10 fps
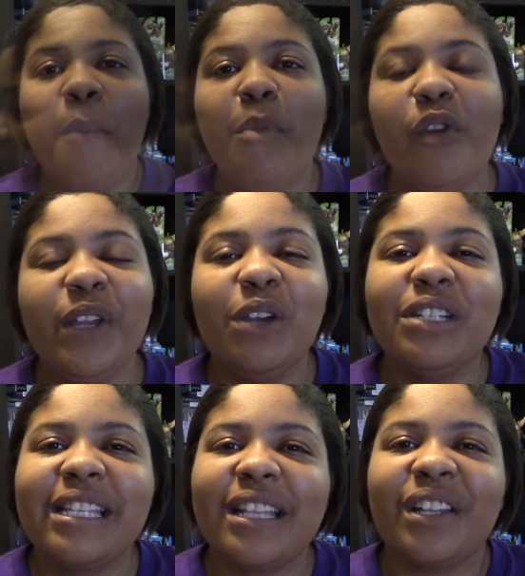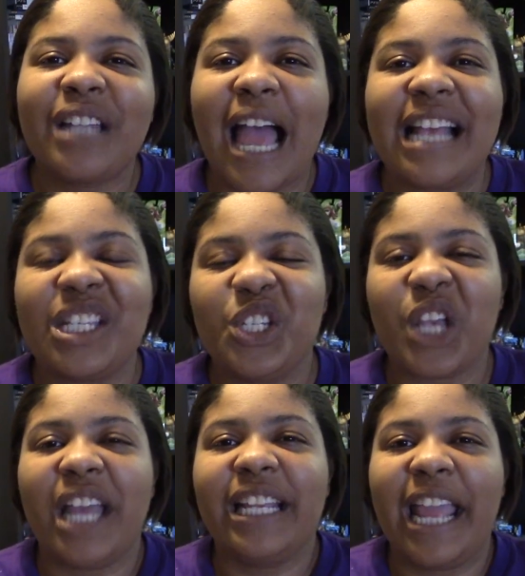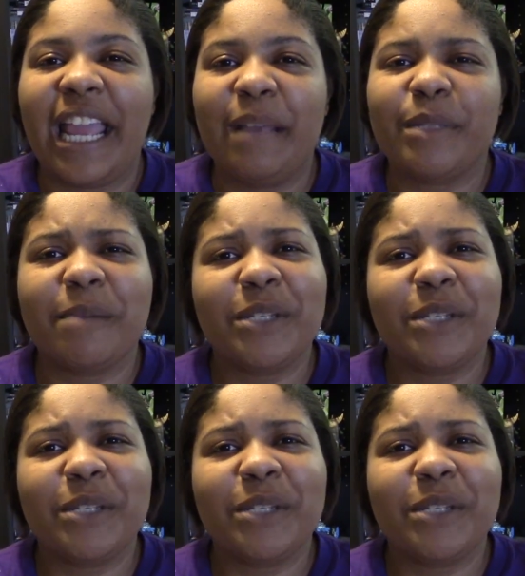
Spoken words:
Moving on to the last gen games,